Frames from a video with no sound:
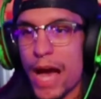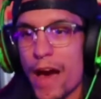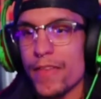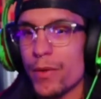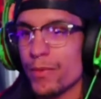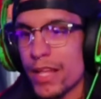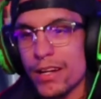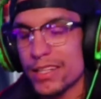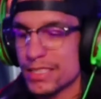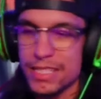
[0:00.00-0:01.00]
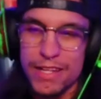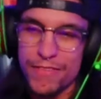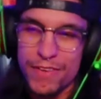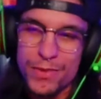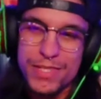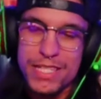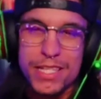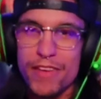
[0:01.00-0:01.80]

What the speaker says: how they because if it was easy,